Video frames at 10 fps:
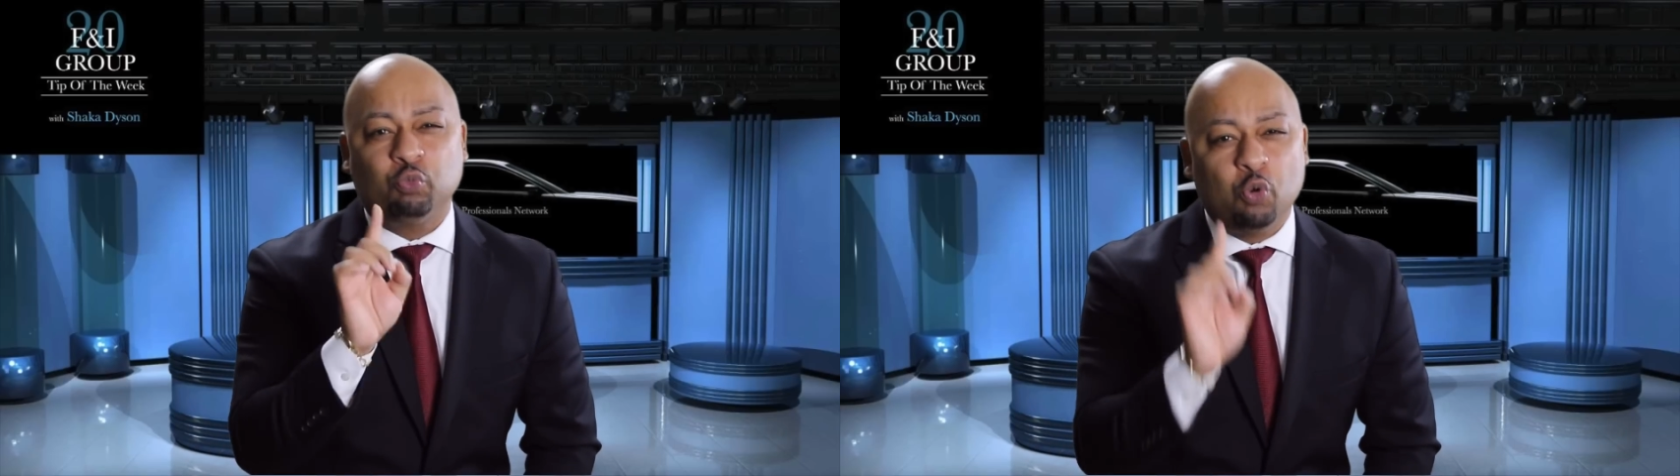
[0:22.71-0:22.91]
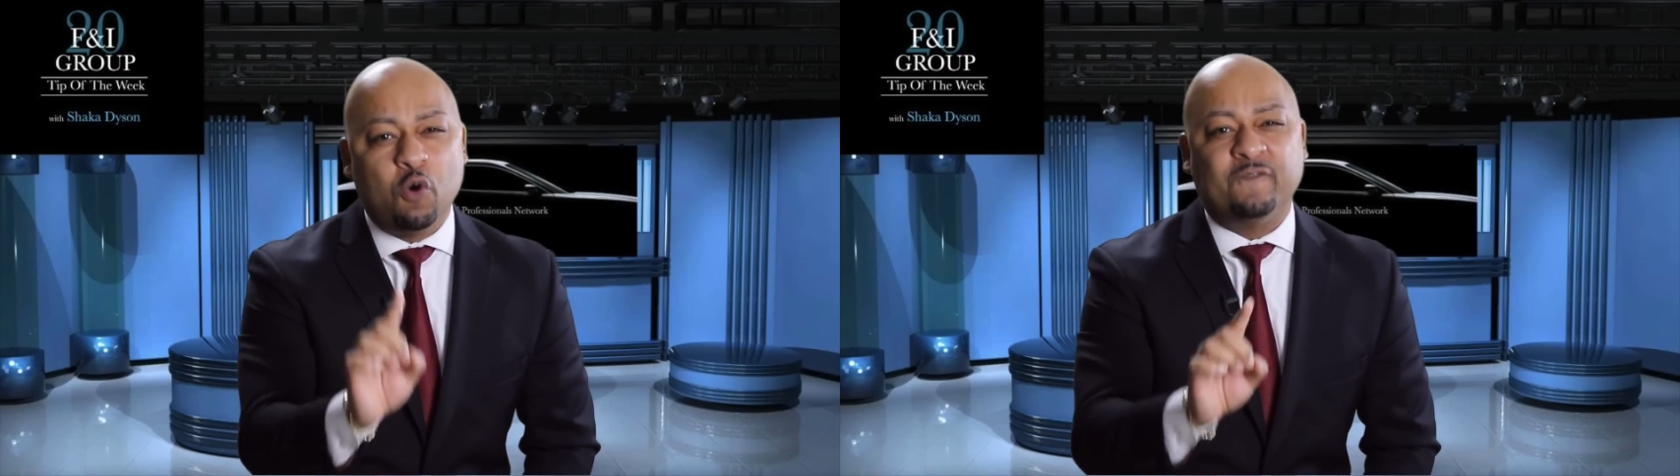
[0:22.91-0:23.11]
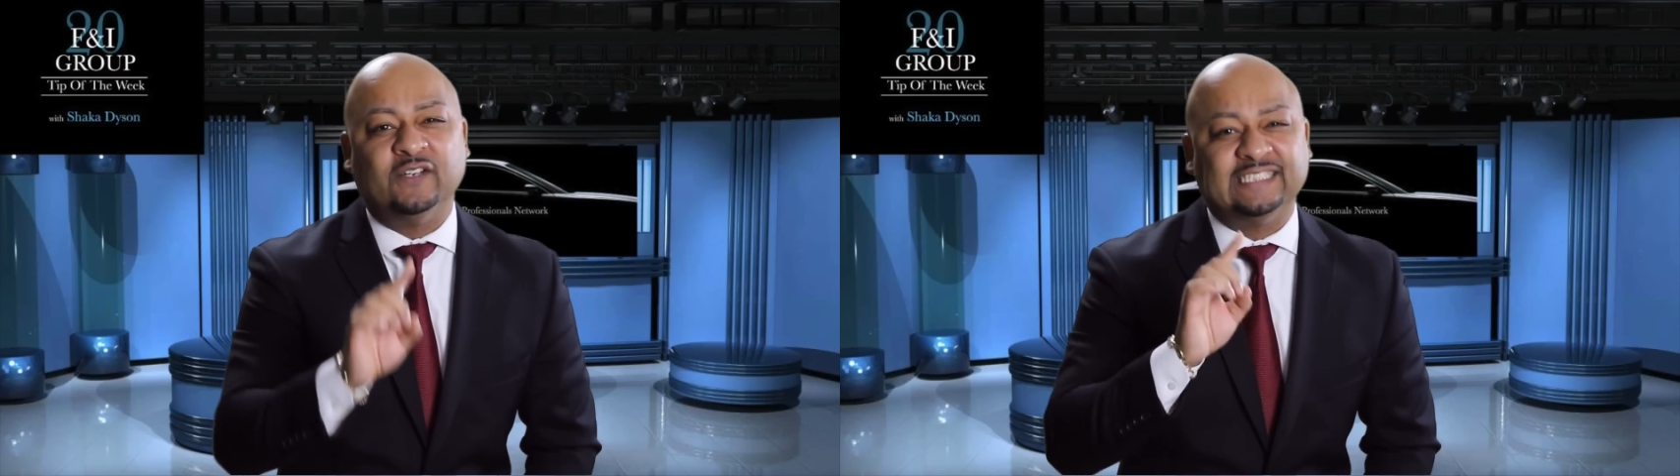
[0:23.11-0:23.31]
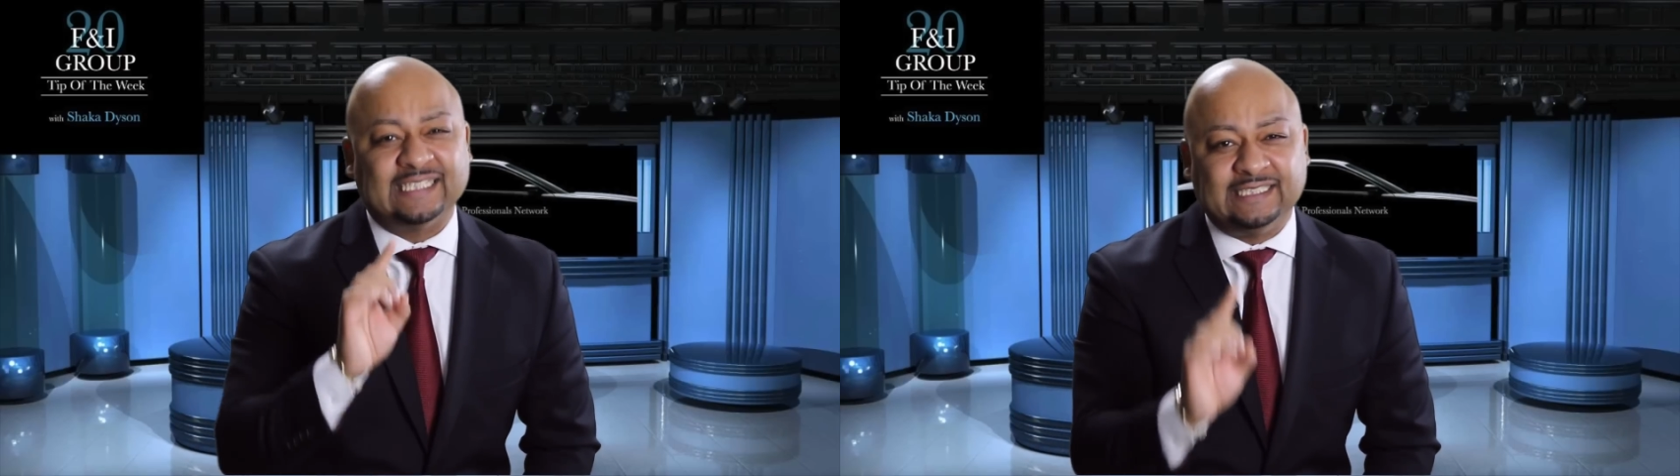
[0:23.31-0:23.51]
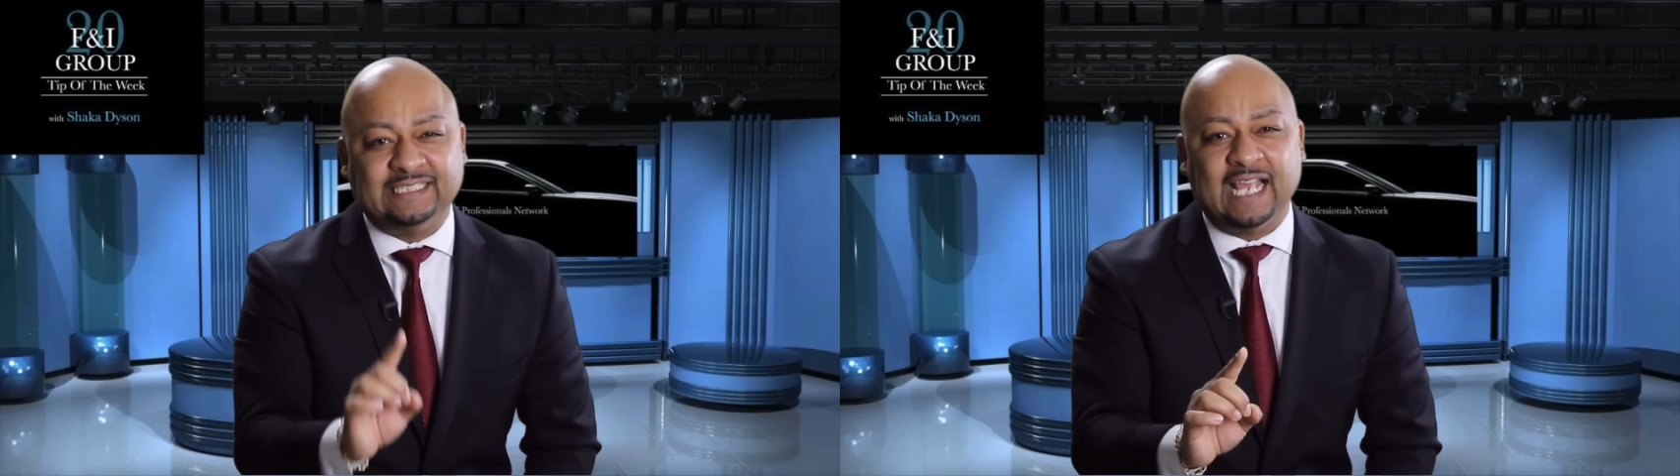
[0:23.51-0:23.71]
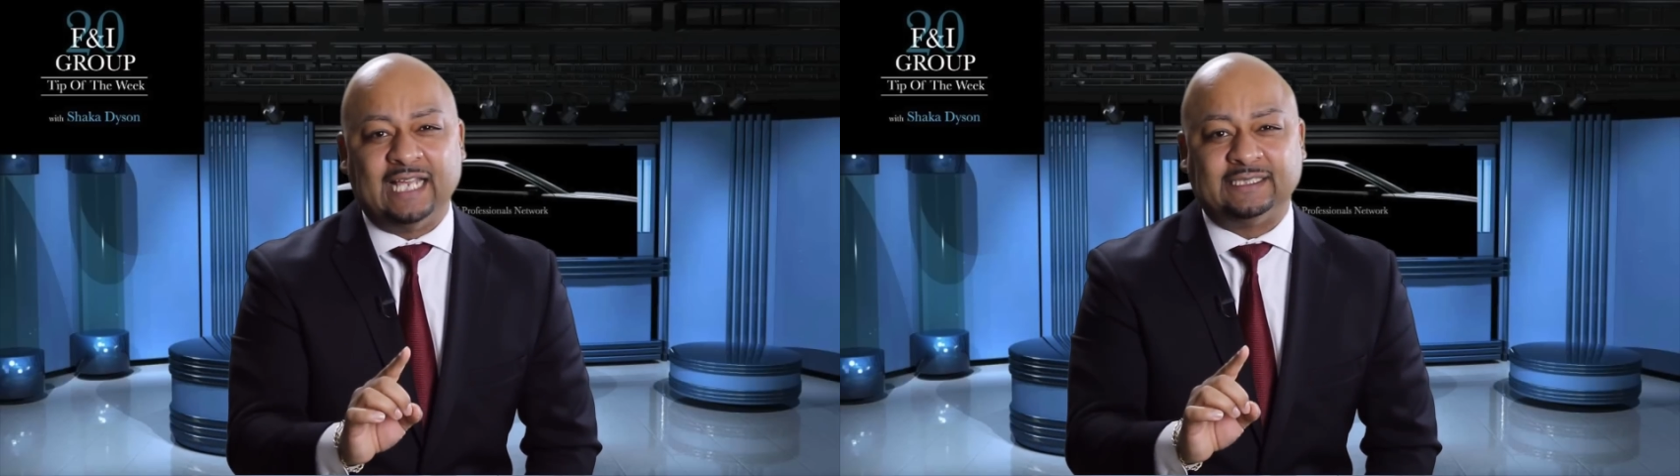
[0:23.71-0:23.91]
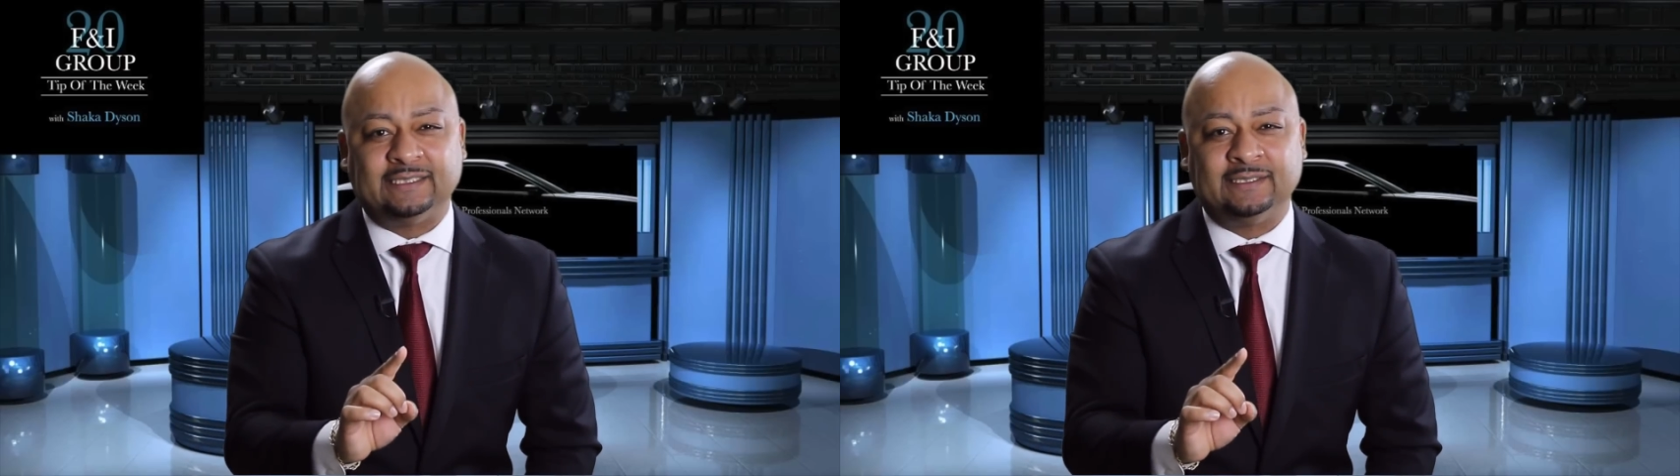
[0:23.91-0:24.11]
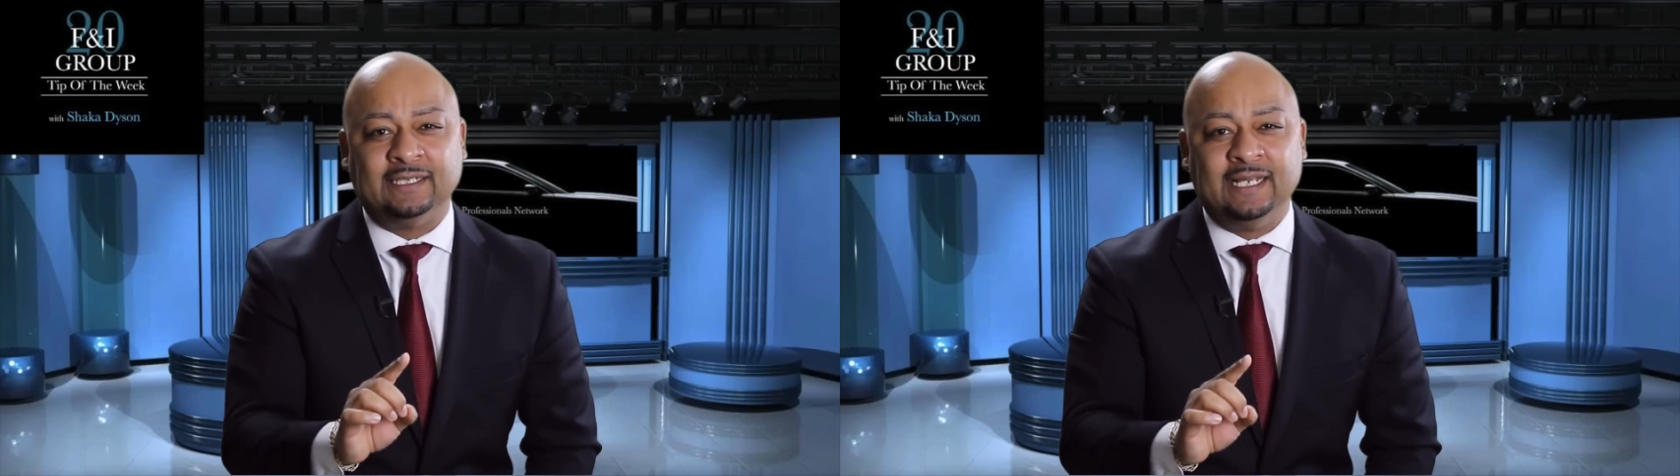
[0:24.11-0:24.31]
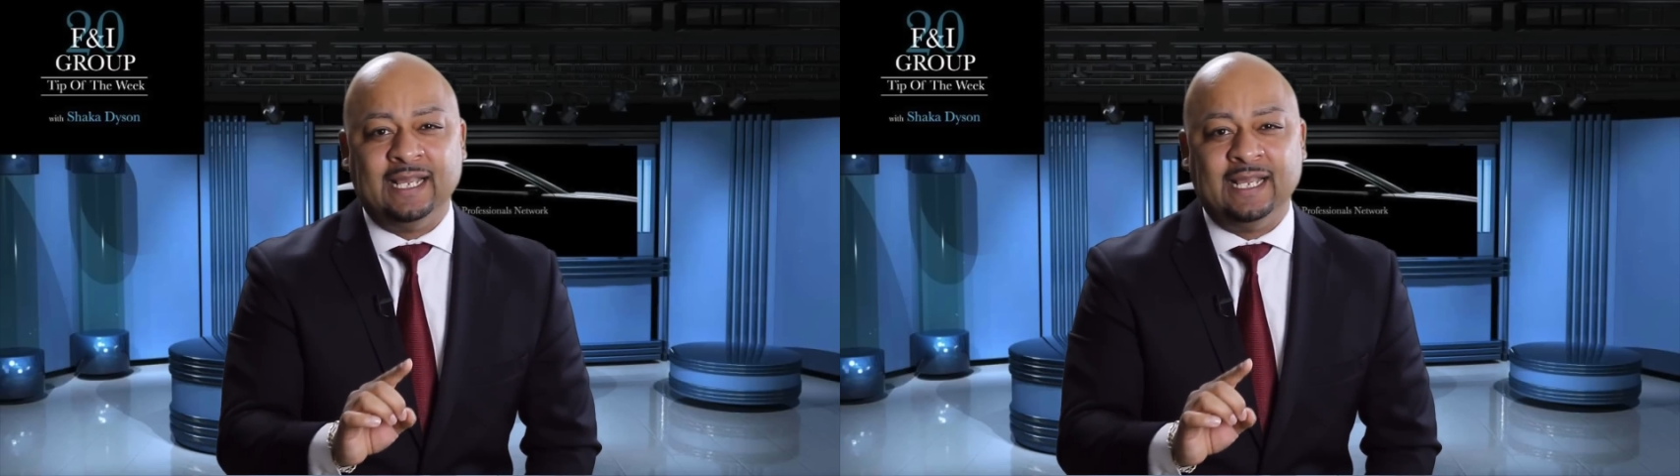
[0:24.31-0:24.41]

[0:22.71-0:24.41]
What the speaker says: rule for success